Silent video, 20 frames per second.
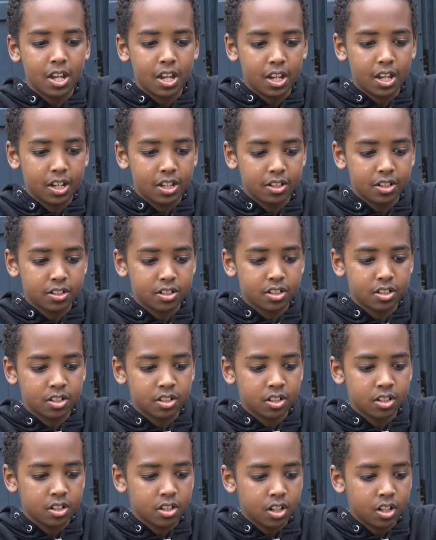And
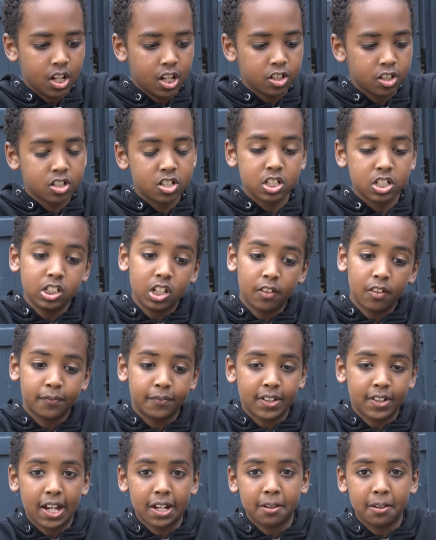I just love
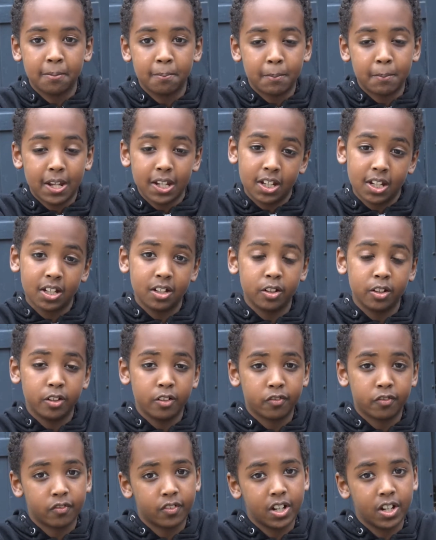like making new
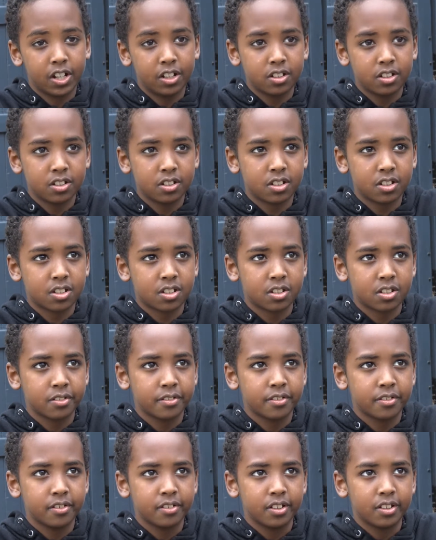friends,
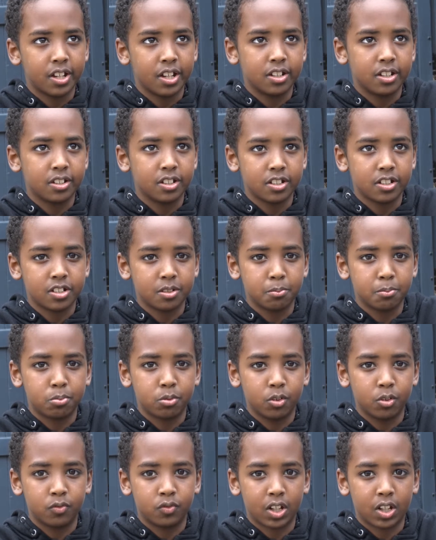and it's
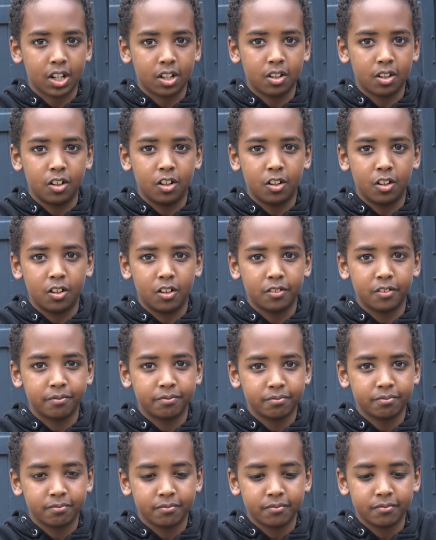improved like a lot,
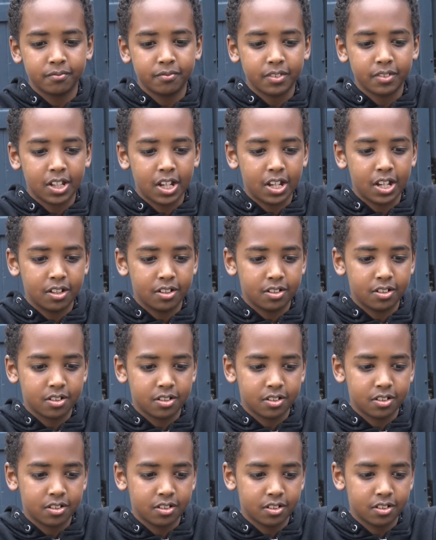and
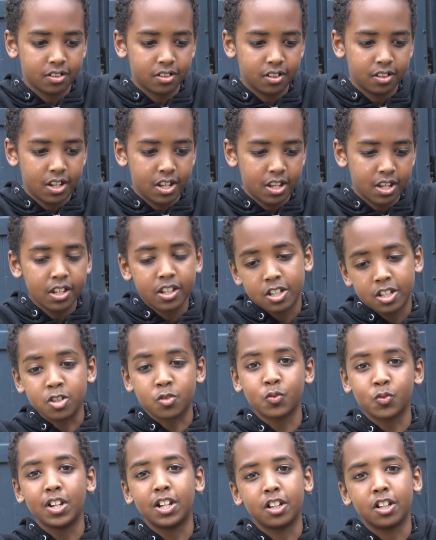it's
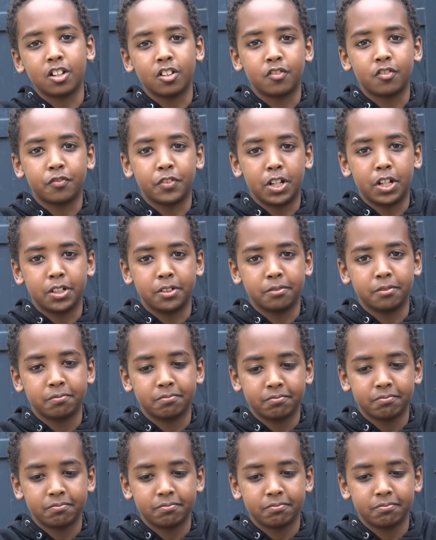really good fun.